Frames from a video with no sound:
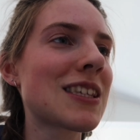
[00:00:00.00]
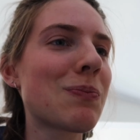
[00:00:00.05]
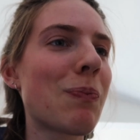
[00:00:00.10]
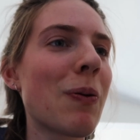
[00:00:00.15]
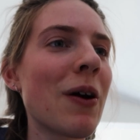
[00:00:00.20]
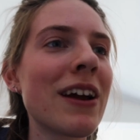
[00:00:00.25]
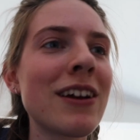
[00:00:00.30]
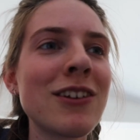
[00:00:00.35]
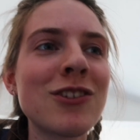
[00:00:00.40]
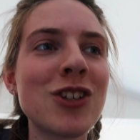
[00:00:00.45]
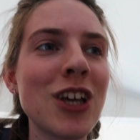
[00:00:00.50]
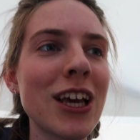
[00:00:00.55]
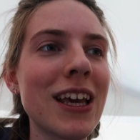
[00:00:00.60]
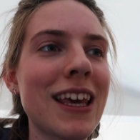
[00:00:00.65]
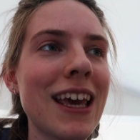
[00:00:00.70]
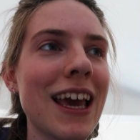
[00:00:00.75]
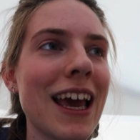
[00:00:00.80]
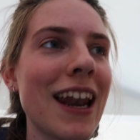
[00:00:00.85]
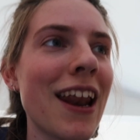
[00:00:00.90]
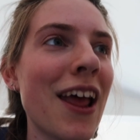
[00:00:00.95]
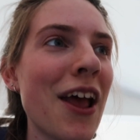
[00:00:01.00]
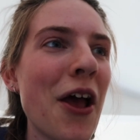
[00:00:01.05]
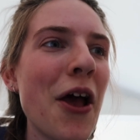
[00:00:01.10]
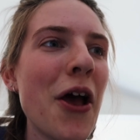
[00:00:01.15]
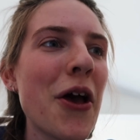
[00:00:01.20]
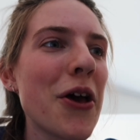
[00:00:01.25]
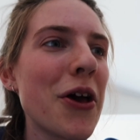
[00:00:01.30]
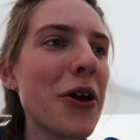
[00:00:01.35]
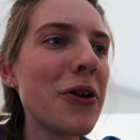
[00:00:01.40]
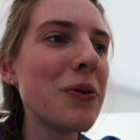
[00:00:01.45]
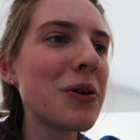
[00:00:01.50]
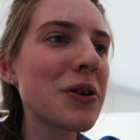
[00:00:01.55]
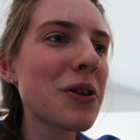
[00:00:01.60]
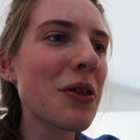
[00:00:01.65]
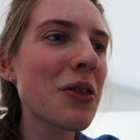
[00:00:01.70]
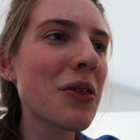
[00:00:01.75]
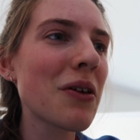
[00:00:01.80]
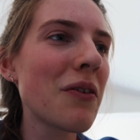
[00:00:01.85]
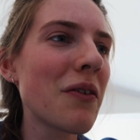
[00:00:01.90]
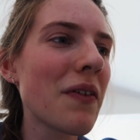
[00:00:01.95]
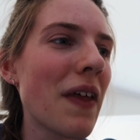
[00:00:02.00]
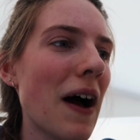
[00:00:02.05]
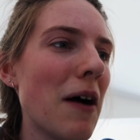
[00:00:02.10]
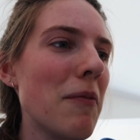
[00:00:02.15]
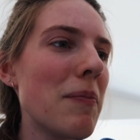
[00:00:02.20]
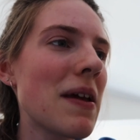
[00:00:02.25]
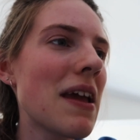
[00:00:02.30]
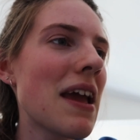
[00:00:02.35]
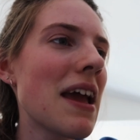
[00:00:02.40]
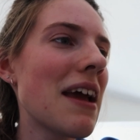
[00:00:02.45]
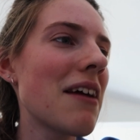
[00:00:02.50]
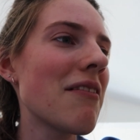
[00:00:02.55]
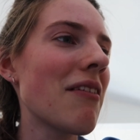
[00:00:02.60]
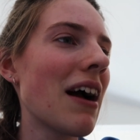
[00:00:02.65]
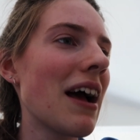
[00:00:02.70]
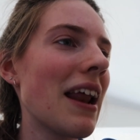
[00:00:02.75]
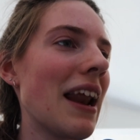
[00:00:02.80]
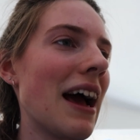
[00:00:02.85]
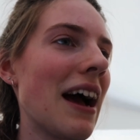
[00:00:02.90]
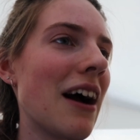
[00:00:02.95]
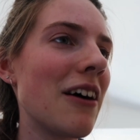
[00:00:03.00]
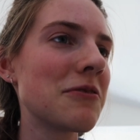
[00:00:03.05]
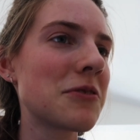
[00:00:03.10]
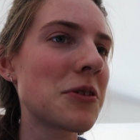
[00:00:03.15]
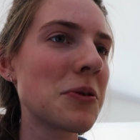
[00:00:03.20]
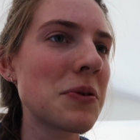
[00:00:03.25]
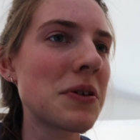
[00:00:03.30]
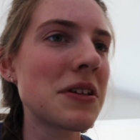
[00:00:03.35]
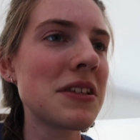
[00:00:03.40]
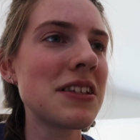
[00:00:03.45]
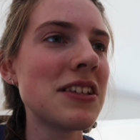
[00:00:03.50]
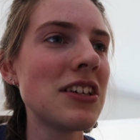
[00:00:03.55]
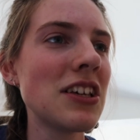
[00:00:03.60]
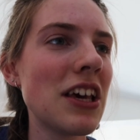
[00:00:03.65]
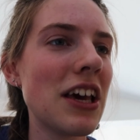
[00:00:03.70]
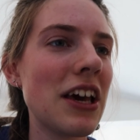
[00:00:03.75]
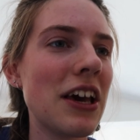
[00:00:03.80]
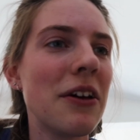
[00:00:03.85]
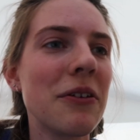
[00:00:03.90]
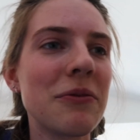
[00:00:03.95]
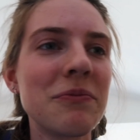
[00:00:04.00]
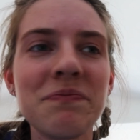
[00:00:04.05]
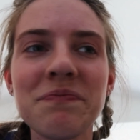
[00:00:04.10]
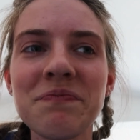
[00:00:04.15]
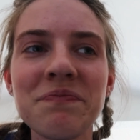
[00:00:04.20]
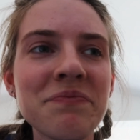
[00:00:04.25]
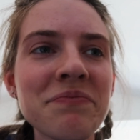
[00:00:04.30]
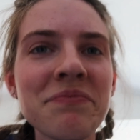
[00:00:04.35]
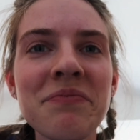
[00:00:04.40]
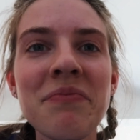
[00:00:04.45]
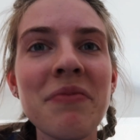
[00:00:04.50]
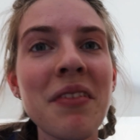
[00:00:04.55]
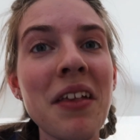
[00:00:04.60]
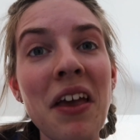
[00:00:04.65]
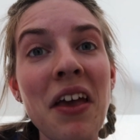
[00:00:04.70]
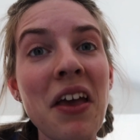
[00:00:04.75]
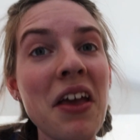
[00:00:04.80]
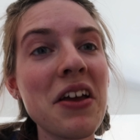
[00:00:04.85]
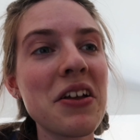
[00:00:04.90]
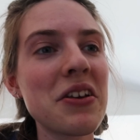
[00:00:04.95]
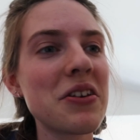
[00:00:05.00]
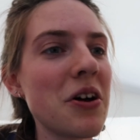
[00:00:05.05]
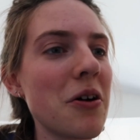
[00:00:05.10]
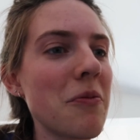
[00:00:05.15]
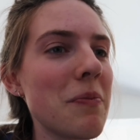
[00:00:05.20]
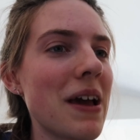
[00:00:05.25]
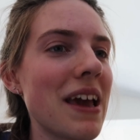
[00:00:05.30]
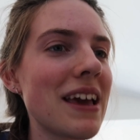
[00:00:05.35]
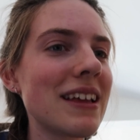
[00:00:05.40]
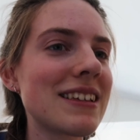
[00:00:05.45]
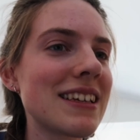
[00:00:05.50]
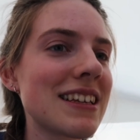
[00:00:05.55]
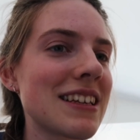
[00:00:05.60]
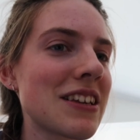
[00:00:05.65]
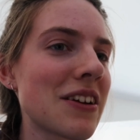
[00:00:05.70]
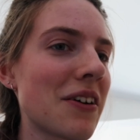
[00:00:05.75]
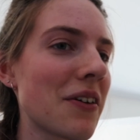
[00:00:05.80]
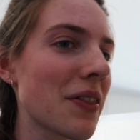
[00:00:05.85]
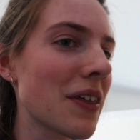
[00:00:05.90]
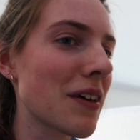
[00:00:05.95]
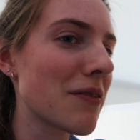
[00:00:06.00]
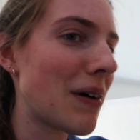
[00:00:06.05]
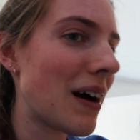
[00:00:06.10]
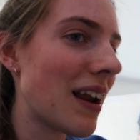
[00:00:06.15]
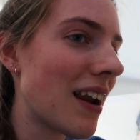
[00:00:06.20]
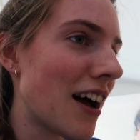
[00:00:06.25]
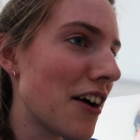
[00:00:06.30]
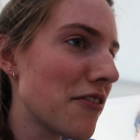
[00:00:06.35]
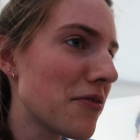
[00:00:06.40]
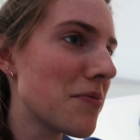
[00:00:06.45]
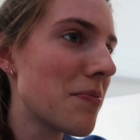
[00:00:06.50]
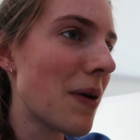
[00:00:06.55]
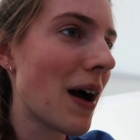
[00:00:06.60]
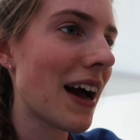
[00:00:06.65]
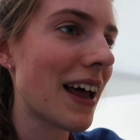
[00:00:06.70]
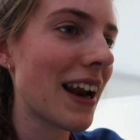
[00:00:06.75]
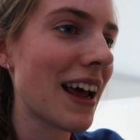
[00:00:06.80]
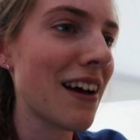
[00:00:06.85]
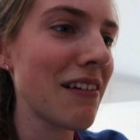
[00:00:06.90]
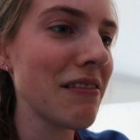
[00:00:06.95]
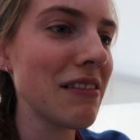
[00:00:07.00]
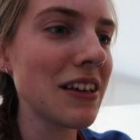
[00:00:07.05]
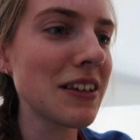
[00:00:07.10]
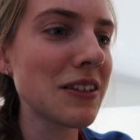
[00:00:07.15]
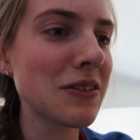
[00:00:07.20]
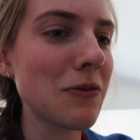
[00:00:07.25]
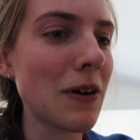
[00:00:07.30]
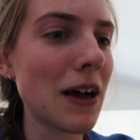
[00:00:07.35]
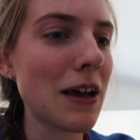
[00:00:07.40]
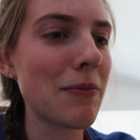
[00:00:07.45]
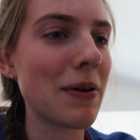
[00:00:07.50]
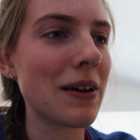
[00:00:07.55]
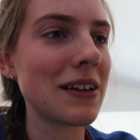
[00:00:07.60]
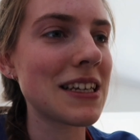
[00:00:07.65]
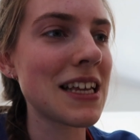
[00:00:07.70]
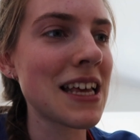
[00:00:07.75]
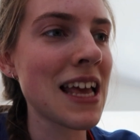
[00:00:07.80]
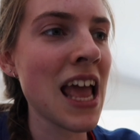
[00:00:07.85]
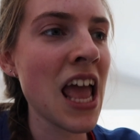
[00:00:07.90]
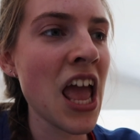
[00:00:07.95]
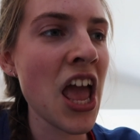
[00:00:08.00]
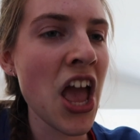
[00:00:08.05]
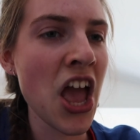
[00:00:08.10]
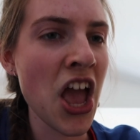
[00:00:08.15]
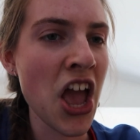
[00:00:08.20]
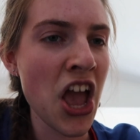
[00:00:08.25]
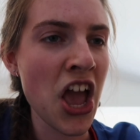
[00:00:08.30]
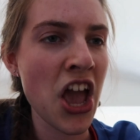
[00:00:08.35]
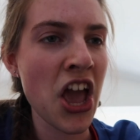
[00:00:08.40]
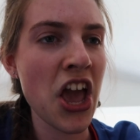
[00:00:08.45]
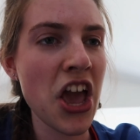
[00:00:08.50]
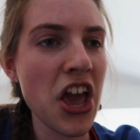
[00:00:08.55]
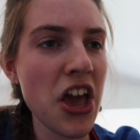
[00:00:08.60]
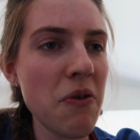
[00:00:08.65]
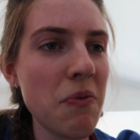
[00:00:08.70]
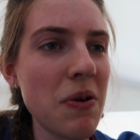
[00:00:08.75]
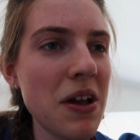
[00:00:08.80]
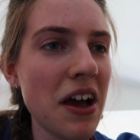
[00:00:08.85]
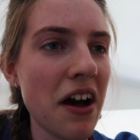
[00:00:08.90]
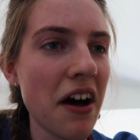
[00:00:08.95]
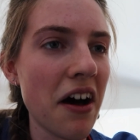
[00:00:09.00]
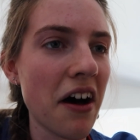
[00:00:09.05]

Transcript: spring chicken. Who would have thought that I'd be here right now, talking to you? Not me. Did not think my life would pan out this way, but here we